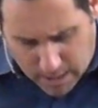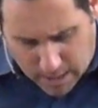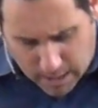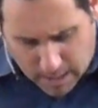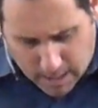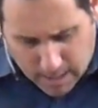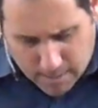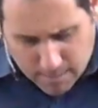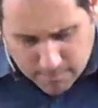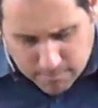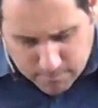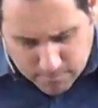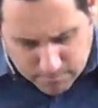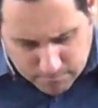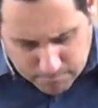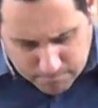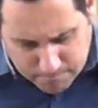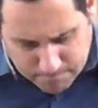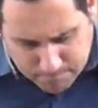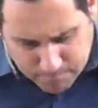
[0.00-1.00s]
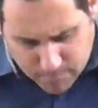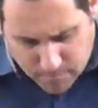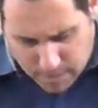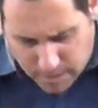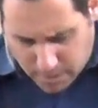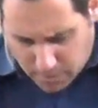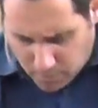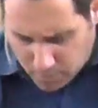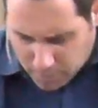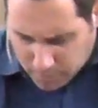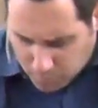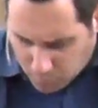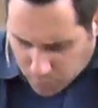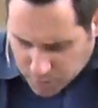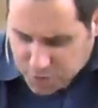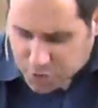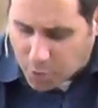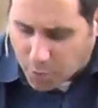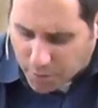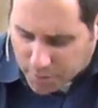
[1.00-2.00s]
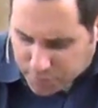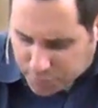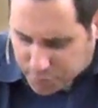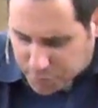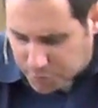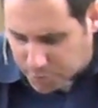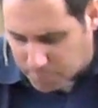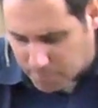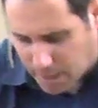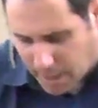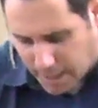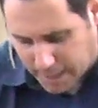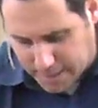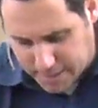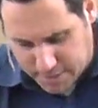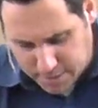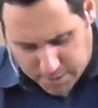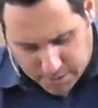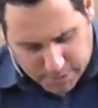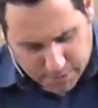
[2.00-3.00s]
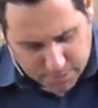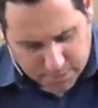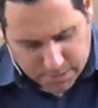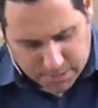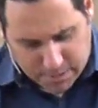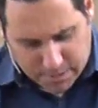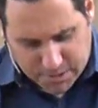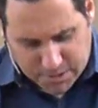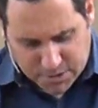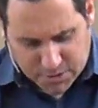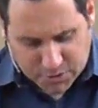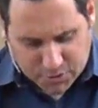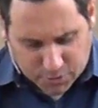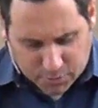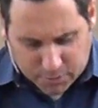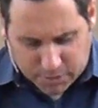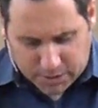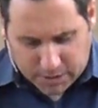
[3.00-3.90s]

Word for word: Um, what's going through your mind? Here, here this is so